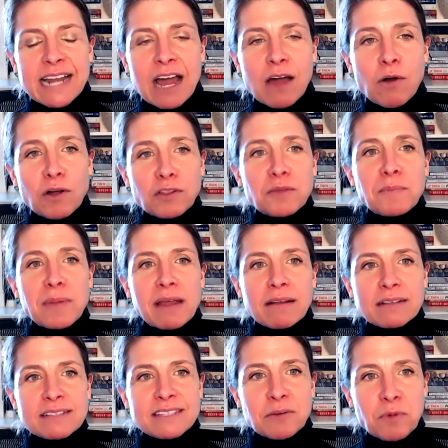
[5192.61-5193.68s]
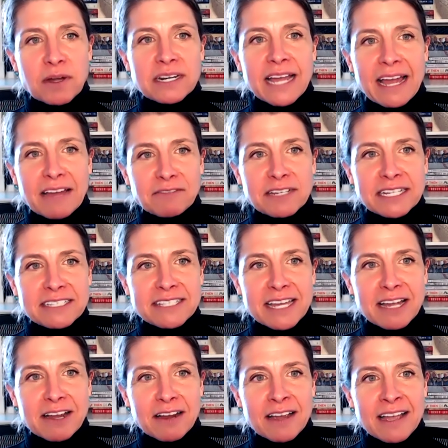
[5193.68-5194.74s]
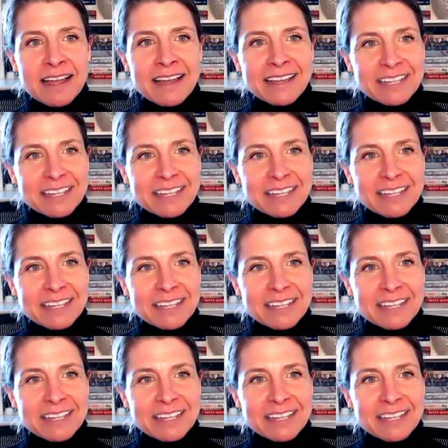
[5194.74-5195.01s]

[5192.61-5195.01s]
and how all the parents that wanted to have kids there,